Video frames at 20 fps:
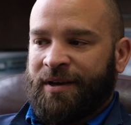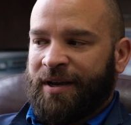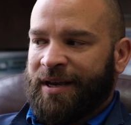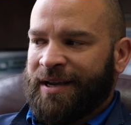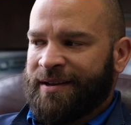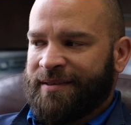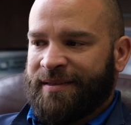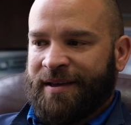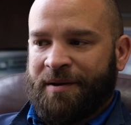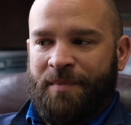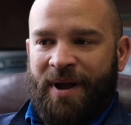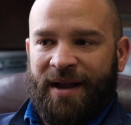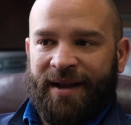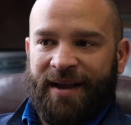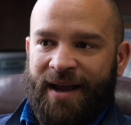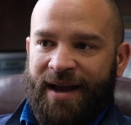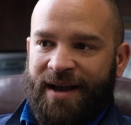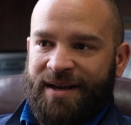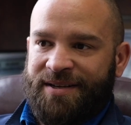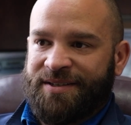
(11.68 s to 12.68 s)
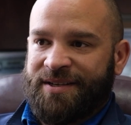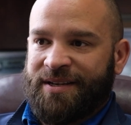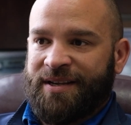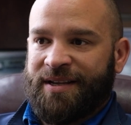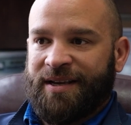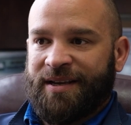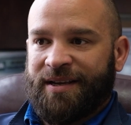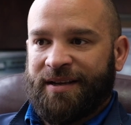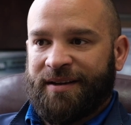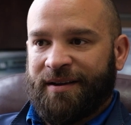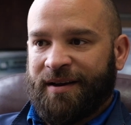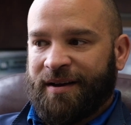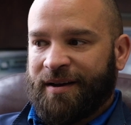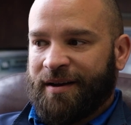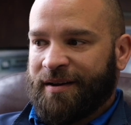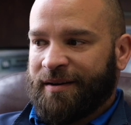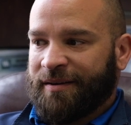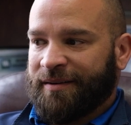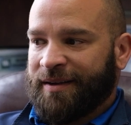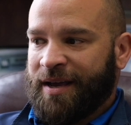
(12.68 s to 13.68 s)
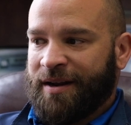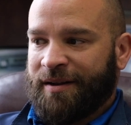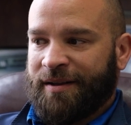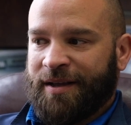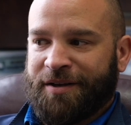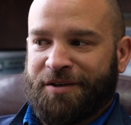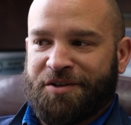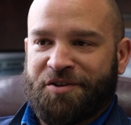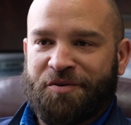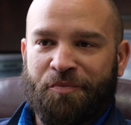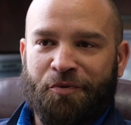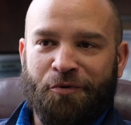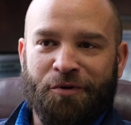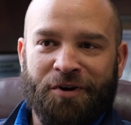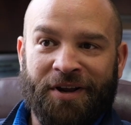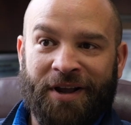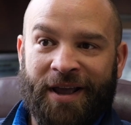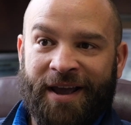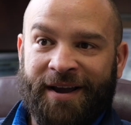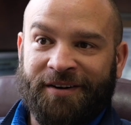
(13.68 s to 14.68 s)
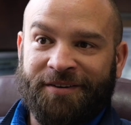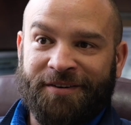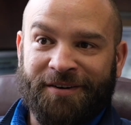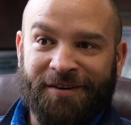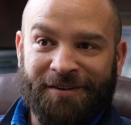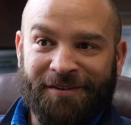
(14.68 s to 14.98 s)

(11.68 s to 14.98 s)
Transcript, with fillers: anything my guys need, uh, kind of like a supporting actor.